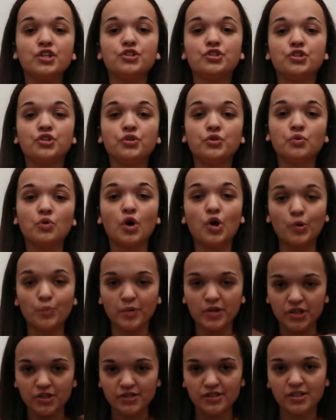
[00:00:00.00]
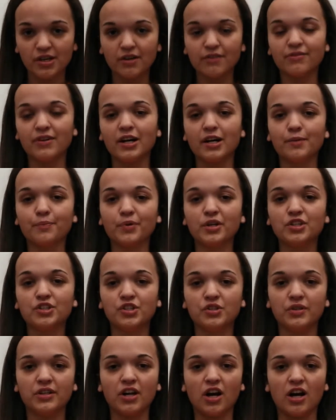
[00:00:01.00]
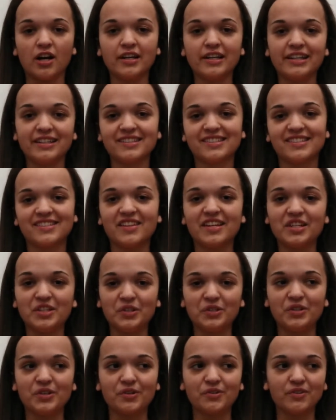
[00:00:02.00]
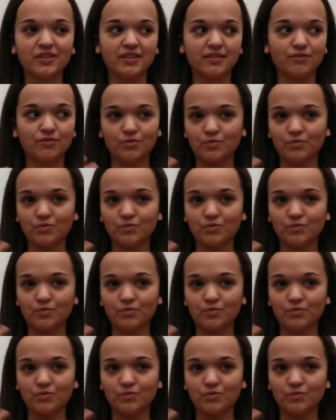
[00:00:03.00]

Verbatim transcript: to open yourself up to an audience that you don't